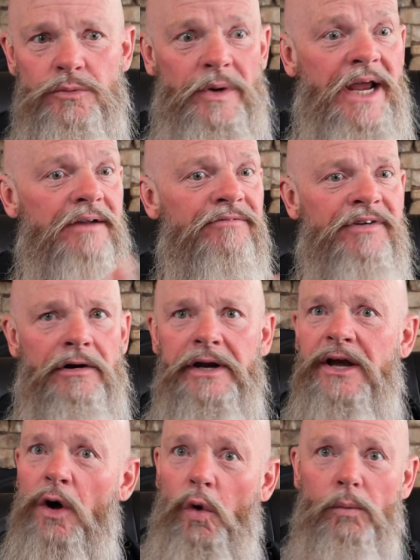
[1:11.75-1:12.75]
We had very
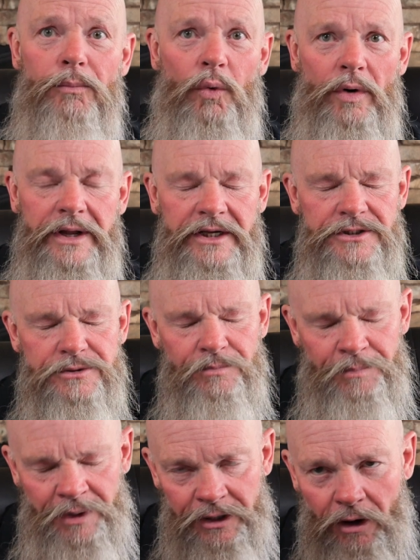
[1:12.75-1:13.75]
cold mornings,
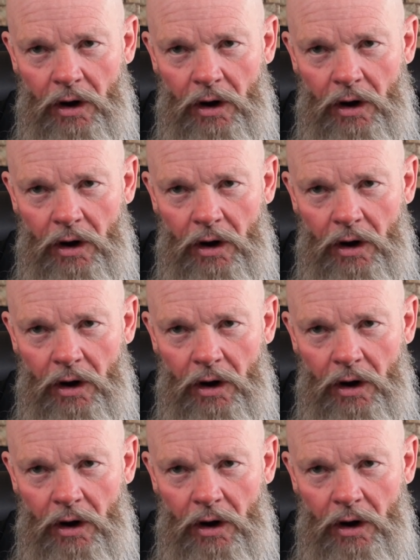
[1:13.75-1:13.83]
but